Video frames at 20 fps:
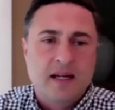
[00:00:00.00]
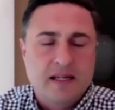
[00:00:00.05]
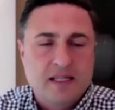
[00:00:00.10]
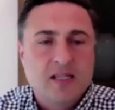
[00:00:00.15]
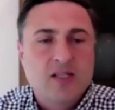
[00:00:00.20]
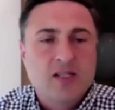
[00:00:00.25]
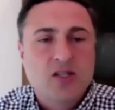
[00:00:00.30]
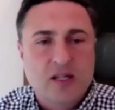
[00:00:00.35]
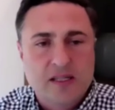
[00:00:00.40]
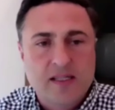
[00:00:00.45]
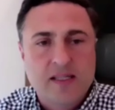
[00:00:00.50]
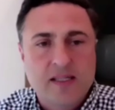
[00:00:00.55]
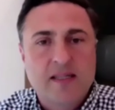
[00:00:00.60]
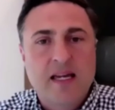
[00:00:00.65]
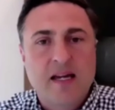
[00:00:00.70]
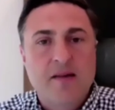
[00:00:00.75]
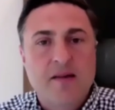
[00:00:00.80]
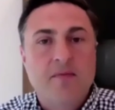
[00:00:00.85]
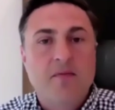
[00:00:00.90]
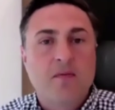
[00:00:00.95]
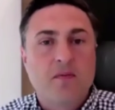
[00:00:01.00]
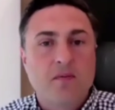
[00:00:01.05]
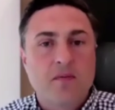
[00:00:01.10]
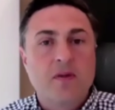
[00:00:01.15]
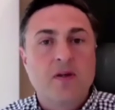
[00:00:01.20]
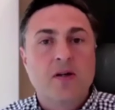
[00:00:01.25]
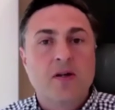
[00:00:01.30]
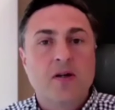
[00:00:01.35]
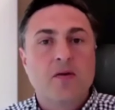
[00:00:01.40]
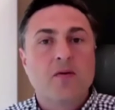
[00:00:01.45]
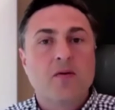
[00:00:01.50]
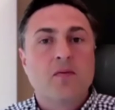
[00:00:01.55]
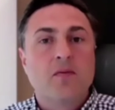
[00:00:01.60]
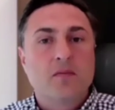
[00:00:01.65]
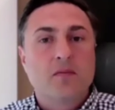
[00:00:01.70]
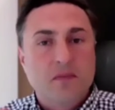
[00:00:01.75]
suggested that, you know,